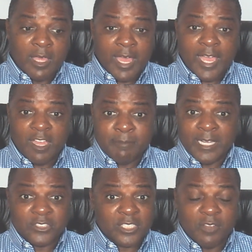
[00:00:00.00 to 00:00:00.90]
I
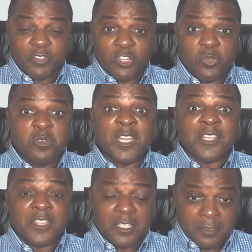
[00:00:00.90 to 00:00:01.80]
myself can do
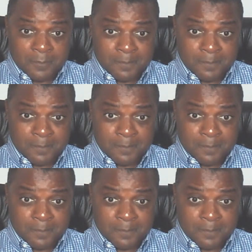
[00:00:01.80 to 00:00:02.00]
nothing.